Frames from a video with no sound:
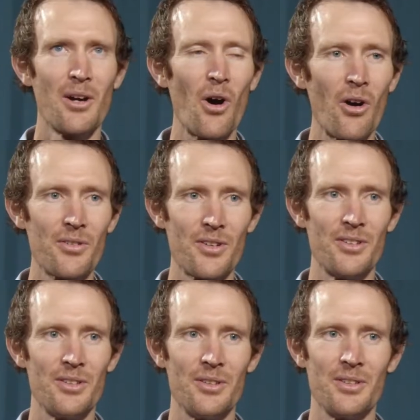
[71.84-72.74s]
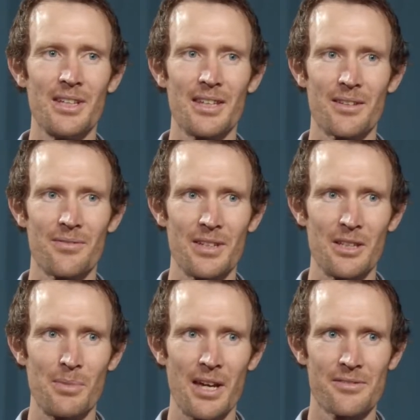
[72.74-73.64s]
Often you get the
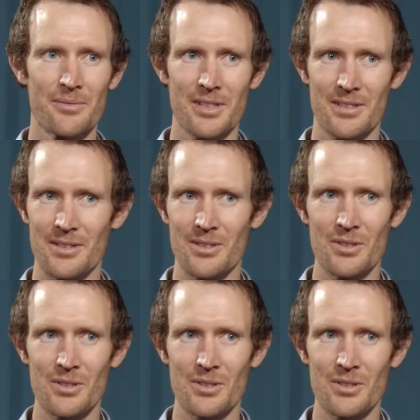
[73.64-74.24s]
feedback from distance